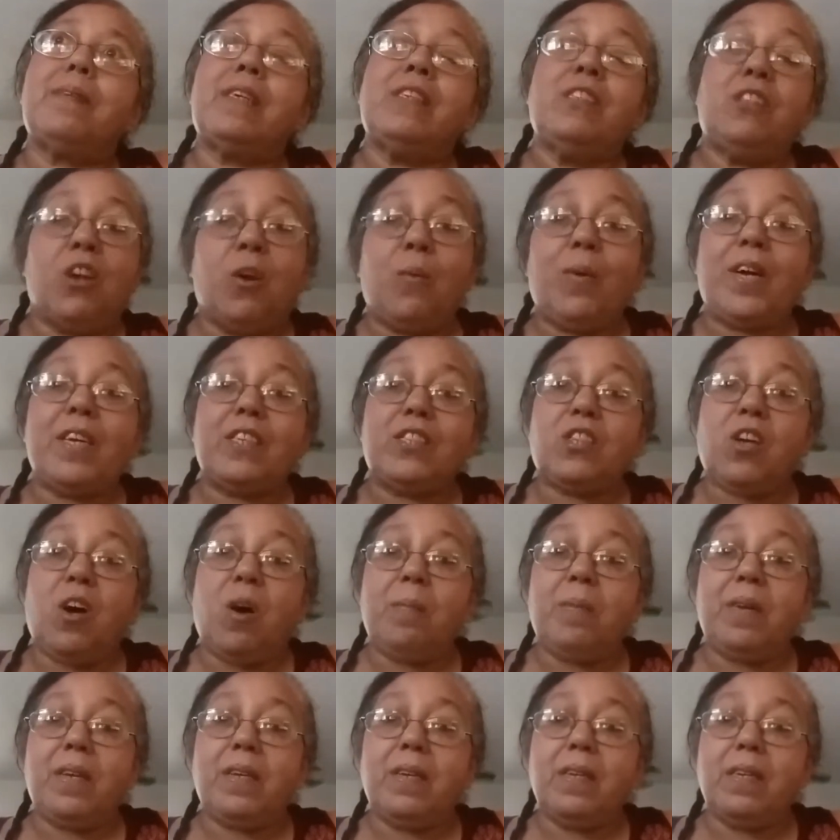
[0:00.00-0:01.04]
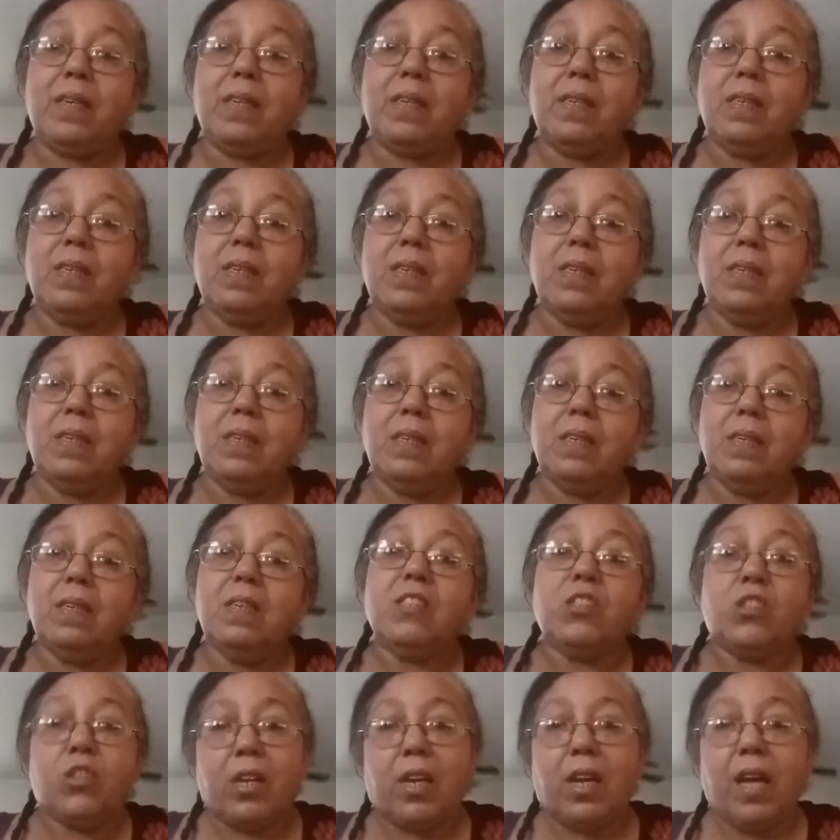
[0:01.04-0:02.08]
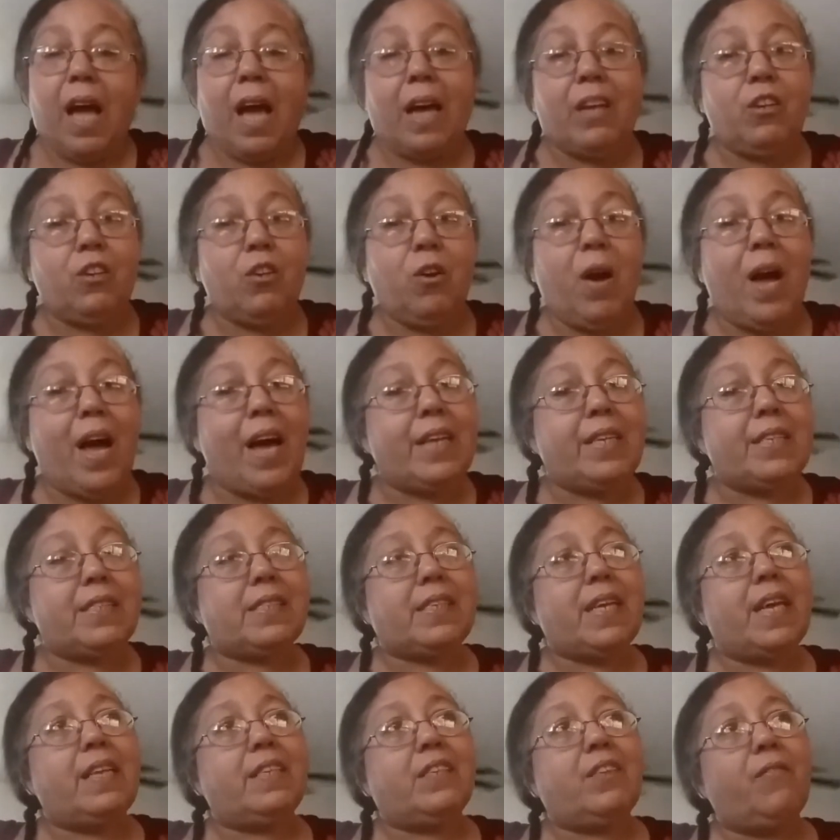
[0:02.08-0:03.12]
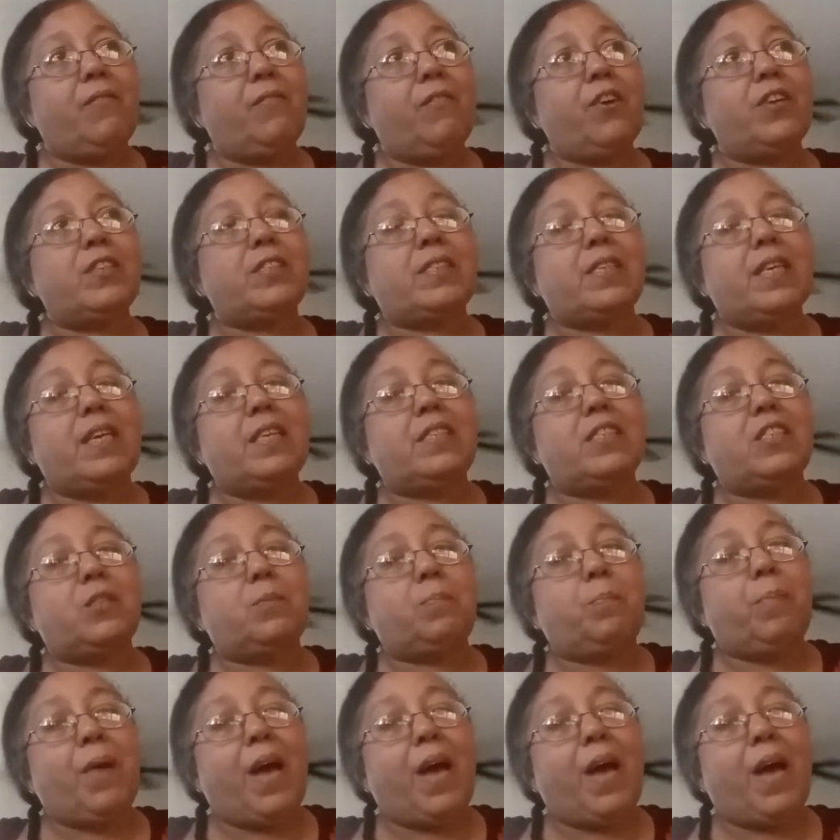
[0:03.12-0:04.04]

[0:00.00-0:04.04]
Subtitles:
you know what he told me? I don't know how to say the verse in